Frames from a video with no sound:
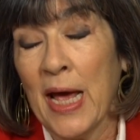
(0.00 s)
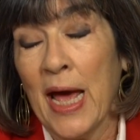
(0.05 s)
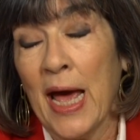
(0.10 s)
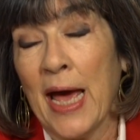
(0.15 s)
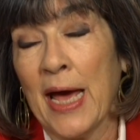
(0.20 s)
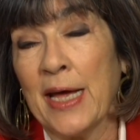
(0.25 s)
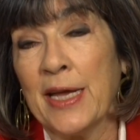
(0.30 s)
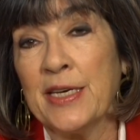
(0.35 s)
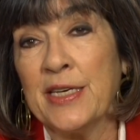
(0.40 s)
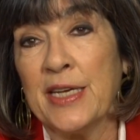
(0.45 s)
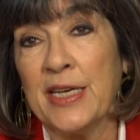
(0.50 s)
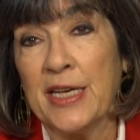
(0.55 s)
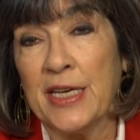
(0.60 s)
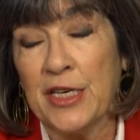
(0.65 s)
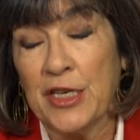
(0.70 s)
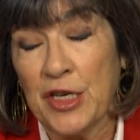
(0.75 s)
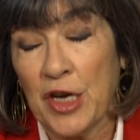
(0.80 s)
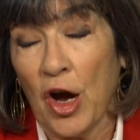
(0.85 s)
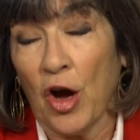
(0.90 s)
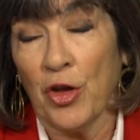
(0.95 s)
And
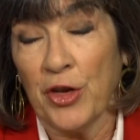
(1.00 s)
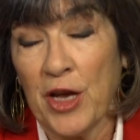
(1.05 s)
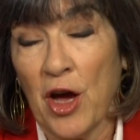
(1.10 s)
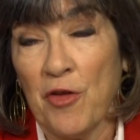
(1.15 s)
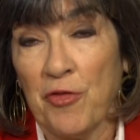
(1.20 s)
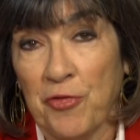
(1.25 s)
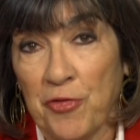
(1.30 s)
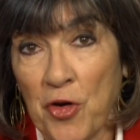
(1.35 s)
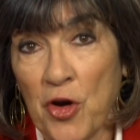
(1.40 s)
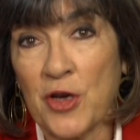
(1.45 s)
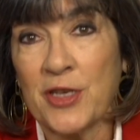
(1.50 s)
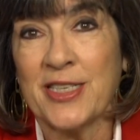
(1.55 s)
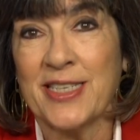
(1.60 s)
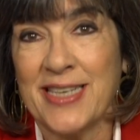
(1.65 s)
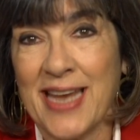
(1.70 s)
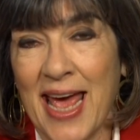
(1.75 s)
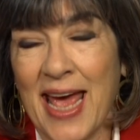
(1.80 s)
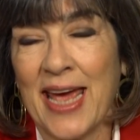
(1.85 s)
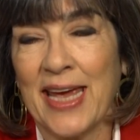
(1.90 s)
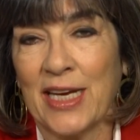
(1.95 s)
on her first
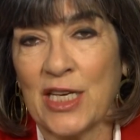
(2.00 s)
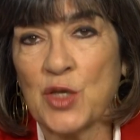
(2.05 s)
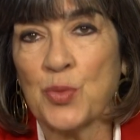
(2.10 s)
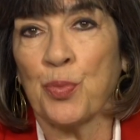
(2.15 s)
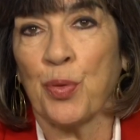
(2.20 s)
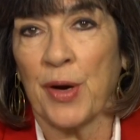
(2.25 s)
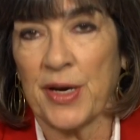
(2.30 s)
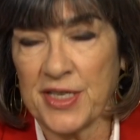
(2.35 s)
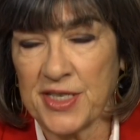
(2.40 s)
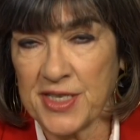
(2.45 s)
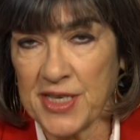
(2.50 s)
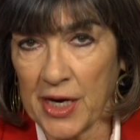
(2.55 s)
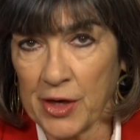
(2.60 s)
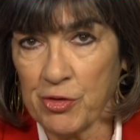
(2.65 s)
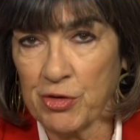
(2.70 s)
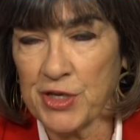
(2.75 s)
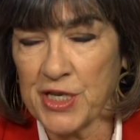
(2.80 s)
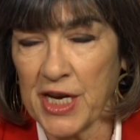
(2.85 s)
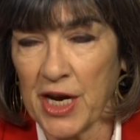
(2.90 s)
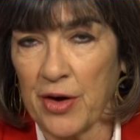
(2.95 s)
day as press
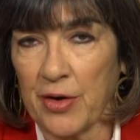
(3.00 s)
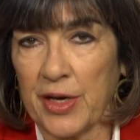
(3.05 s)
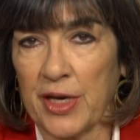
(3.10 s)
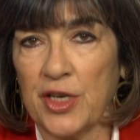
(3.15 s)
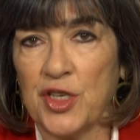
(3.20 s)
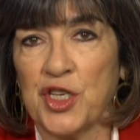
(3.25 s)
secretary,